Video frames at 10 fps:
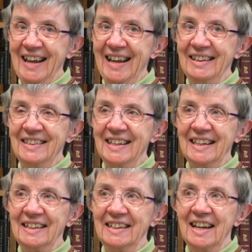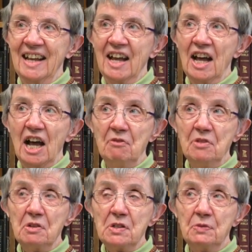And then
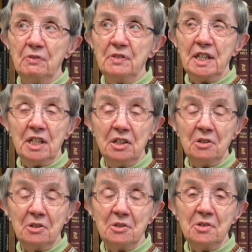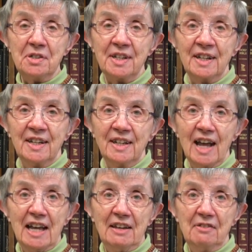of those 50 years,
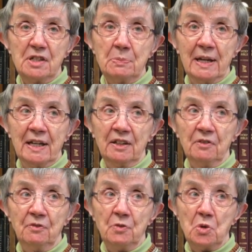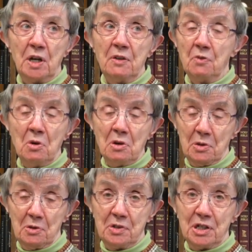I have spent 44 of
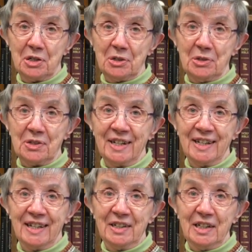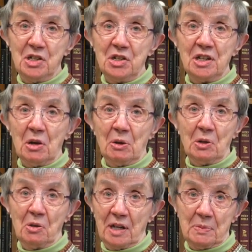those years teaching here
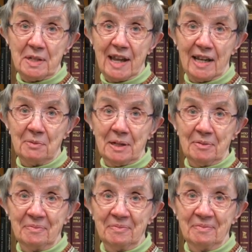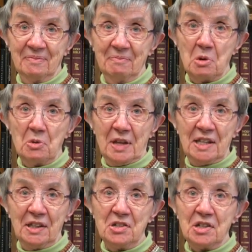at Holy Names Academy, both
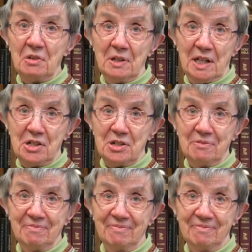English and religion.